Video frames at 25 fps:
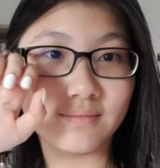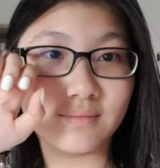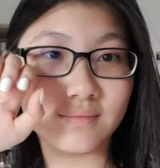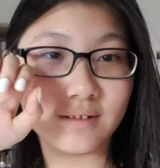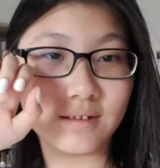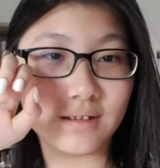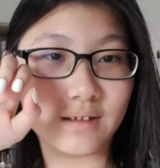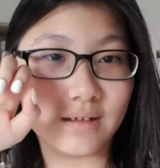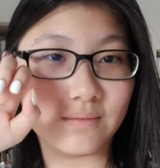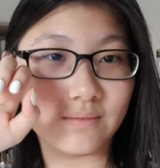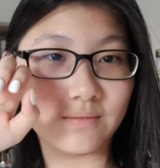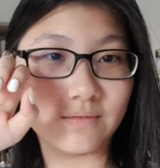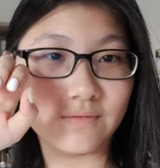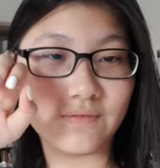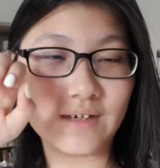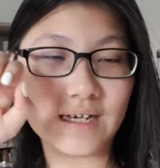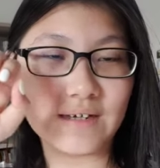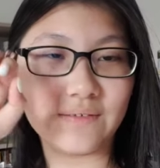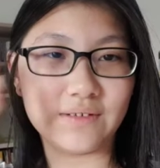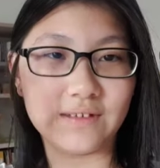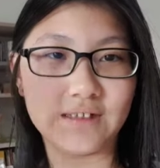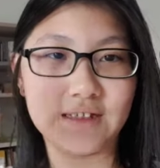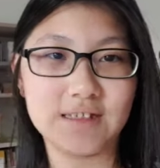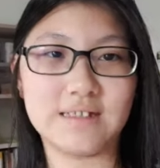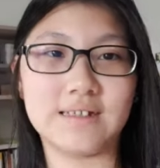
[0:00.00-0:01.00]

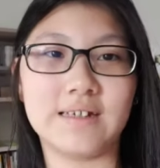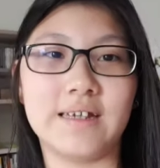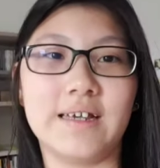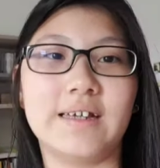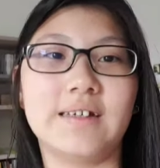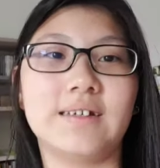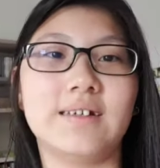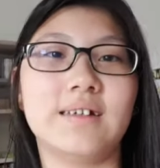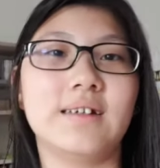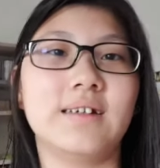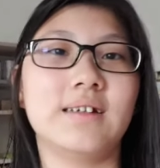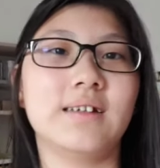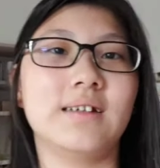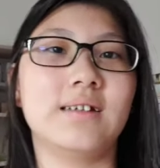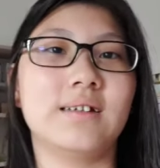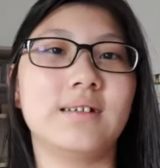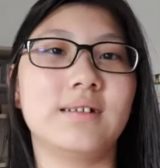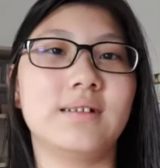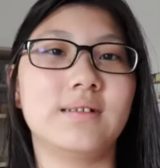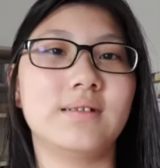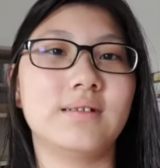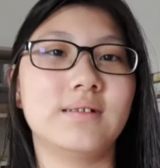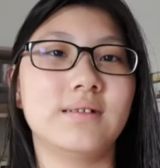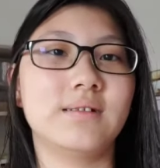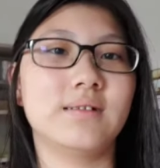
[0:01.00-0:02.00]
5 on this side,
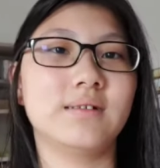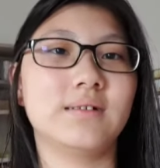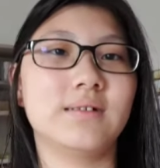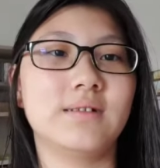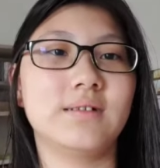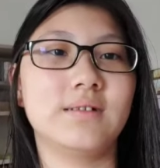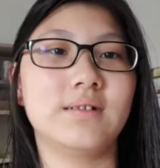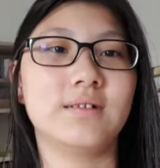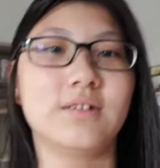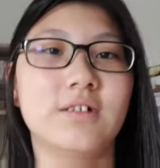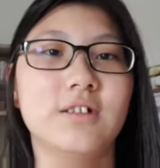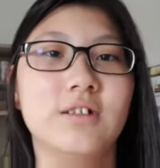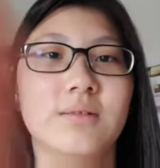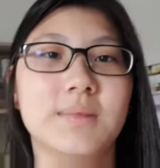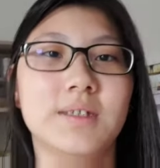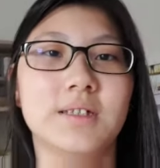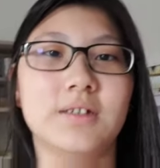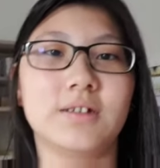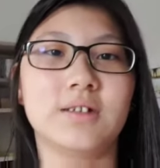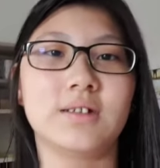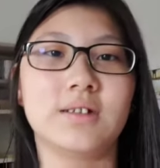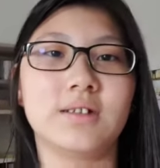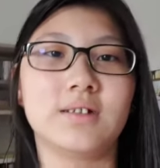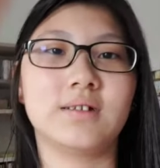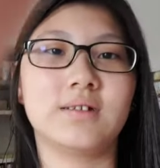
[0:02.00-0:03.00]
and oh my god,